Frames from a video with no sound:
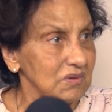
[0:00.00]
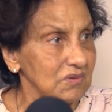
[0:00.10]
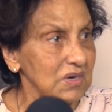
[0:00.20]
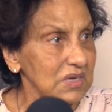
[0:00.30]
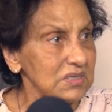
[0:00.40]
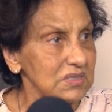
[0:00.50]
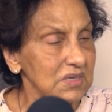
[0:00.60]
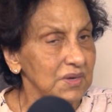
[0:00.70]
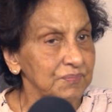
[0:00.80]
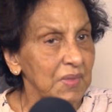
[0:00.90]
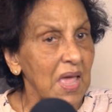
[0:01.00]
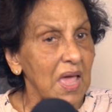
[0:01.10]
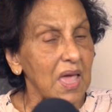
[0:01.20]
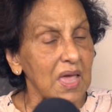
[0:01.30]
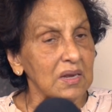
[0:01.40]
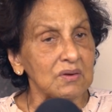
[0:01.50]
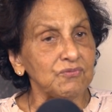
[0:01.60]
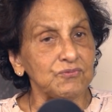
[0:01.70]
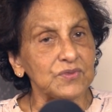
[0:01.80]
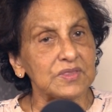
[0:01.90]
Right? And
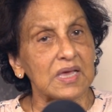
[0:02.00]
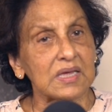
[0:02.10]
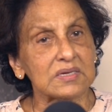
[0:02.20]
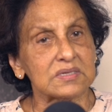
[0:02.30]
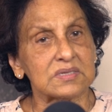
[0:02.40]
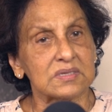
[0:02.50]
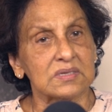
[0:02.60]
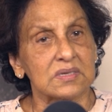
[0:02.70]
for that,